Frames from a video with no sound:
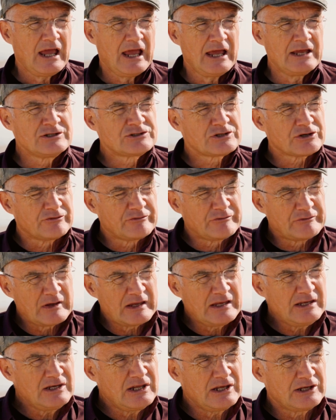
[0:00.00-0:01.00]

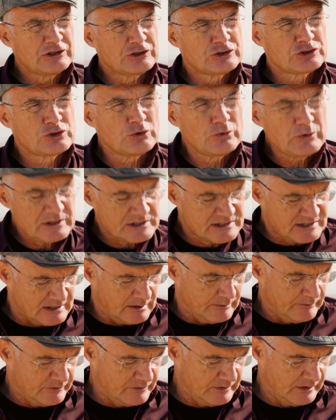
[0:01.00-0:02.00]
intervening, doing
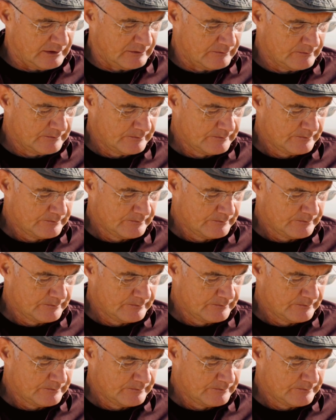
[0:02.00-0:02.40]
something.